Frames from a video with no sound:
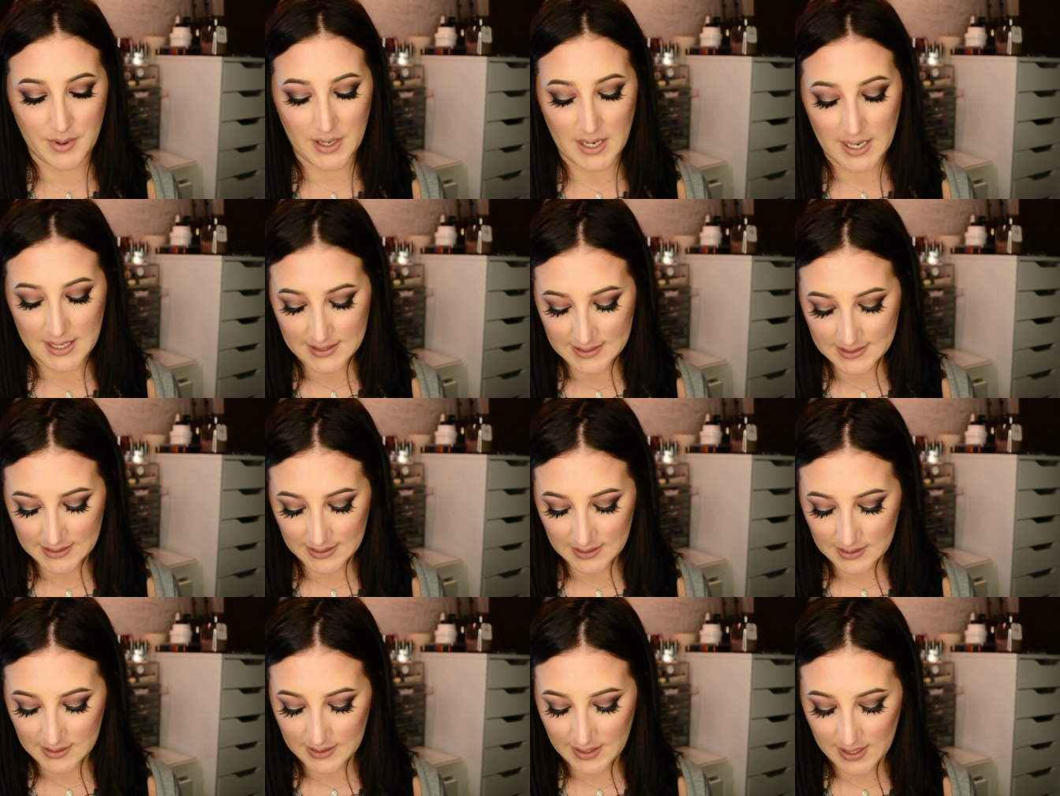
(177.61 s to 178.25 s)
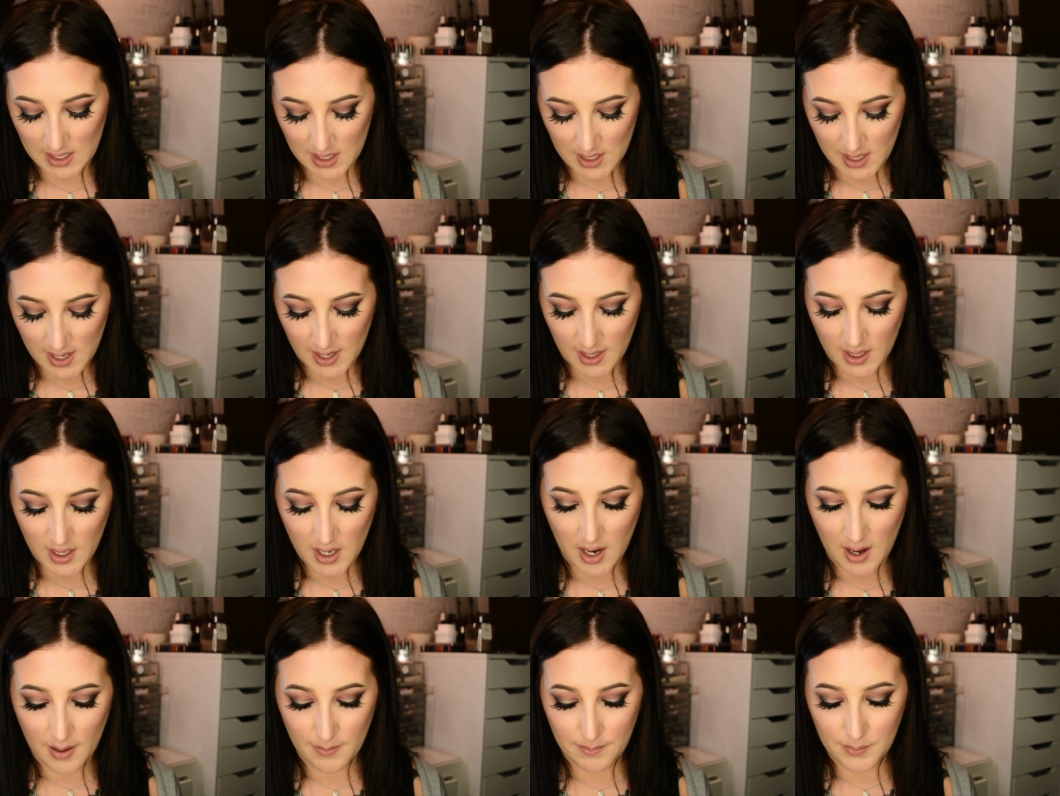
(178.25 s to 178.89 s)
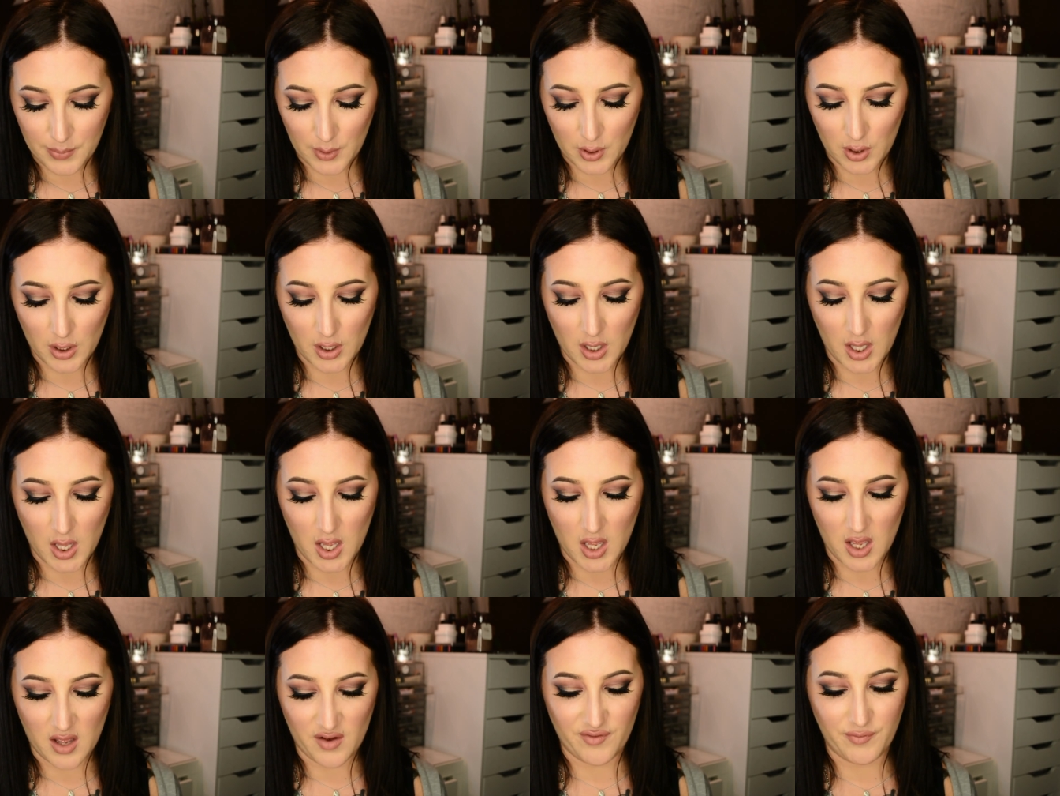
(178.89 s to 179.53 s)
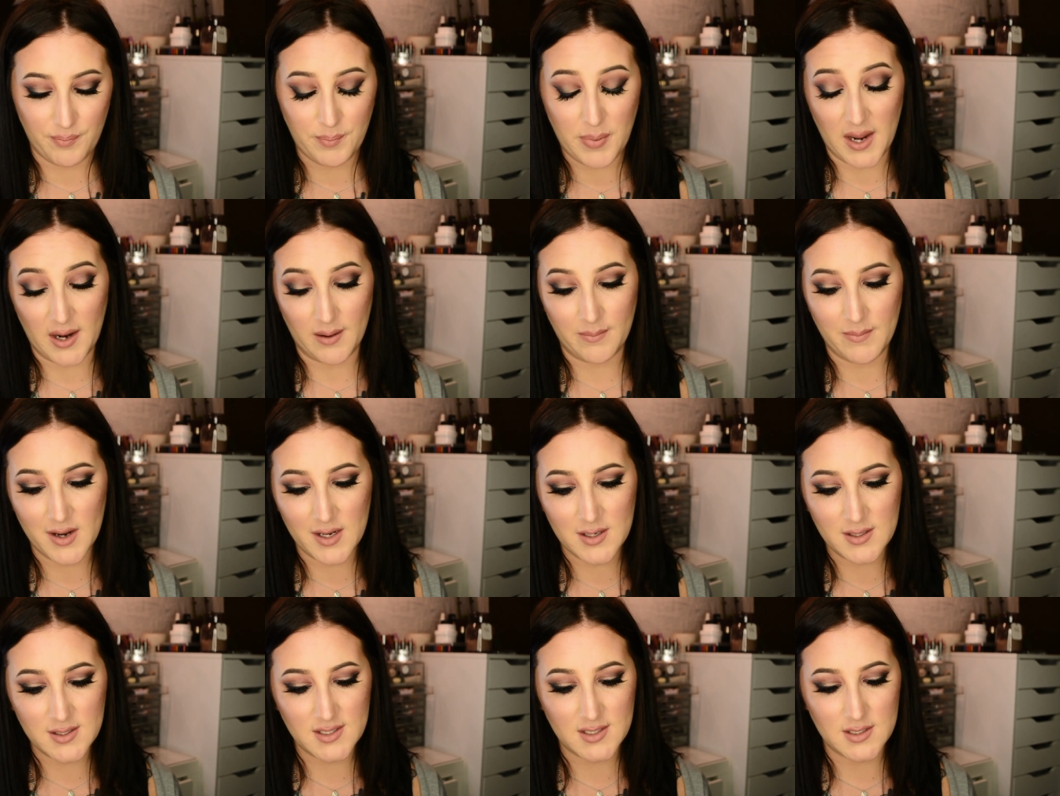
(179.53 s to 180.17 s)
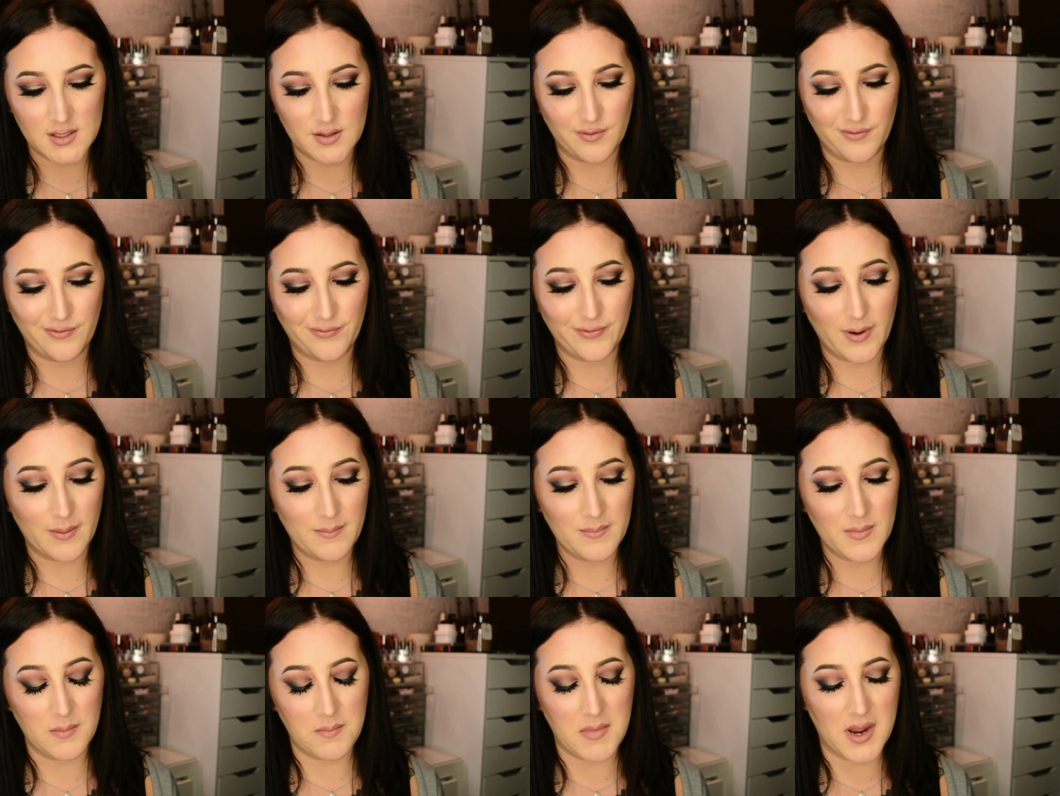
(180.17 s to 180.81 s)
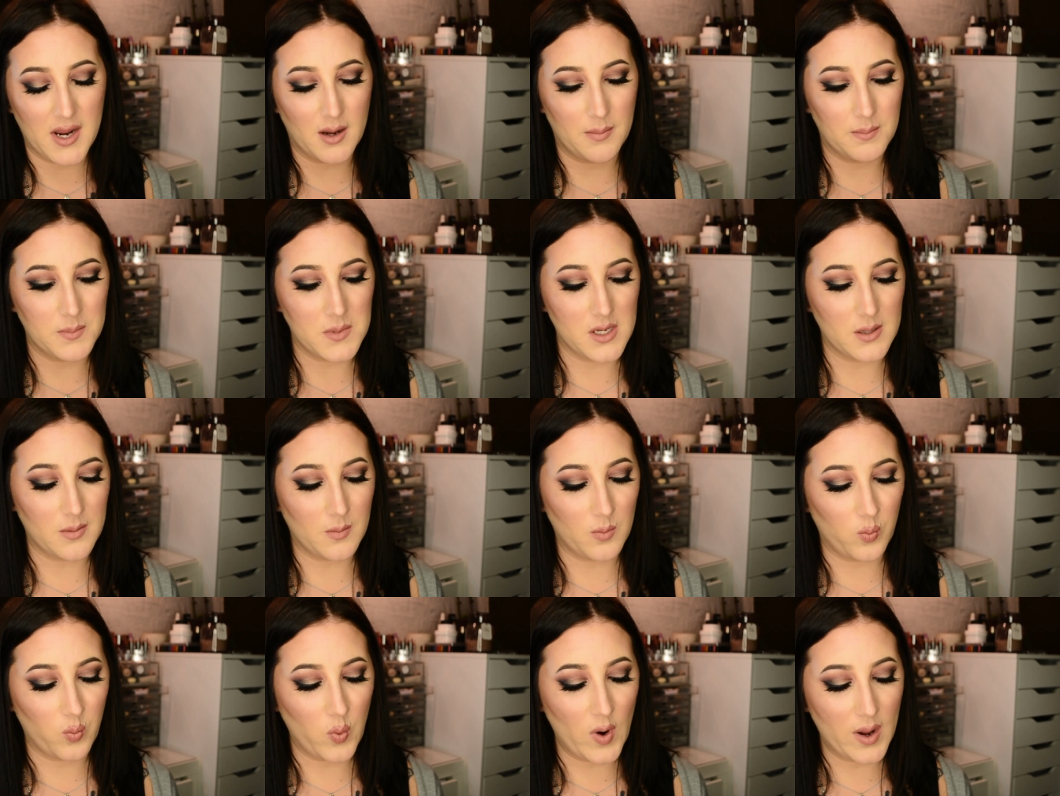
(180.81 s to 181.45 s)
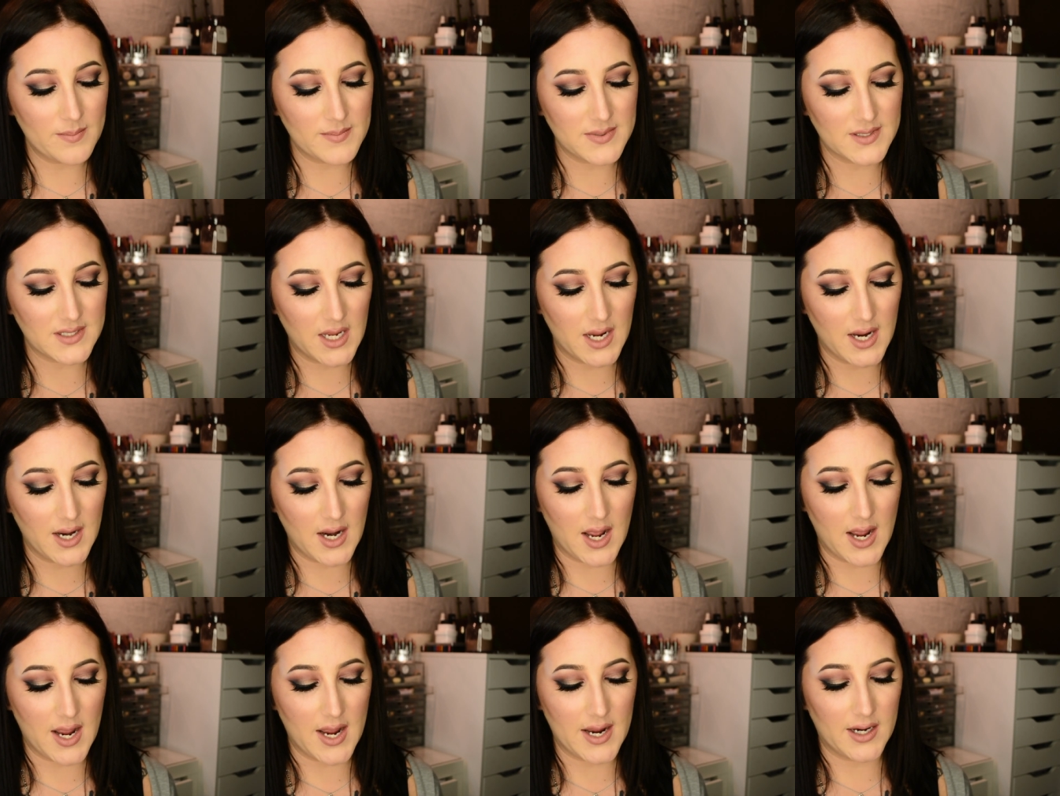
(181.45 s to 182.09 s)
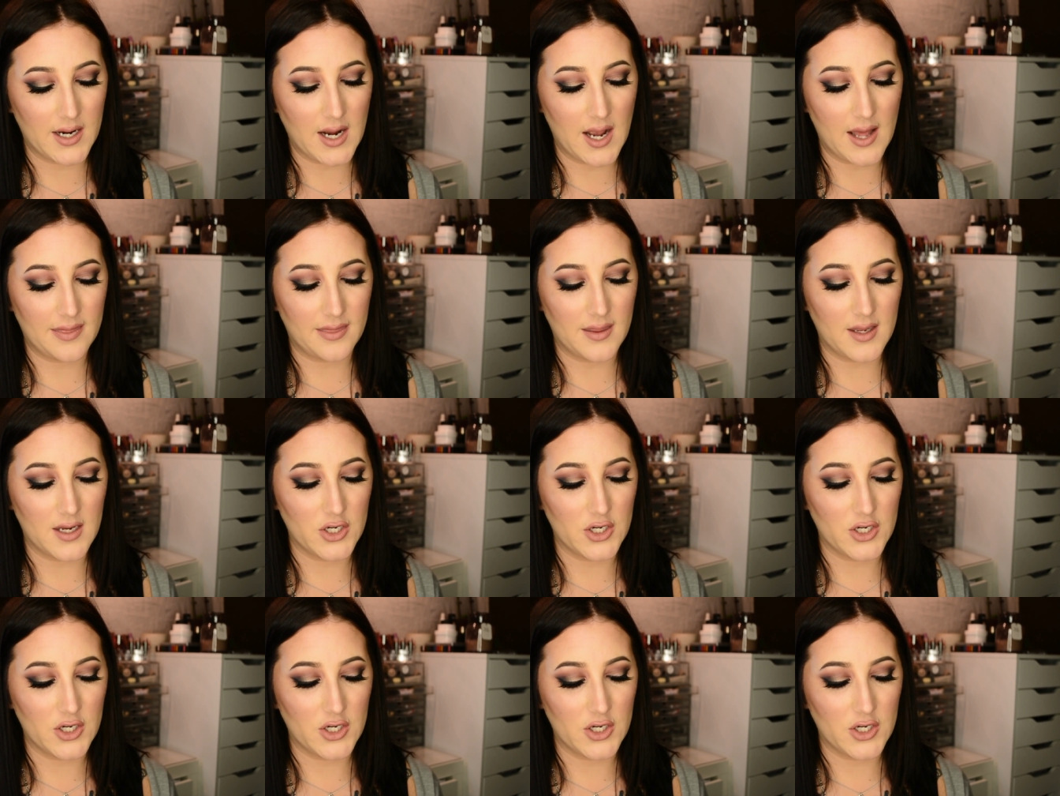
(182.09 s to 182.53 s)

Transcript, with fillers: But I did get a couple of pigments from the Makeup Geek website. I got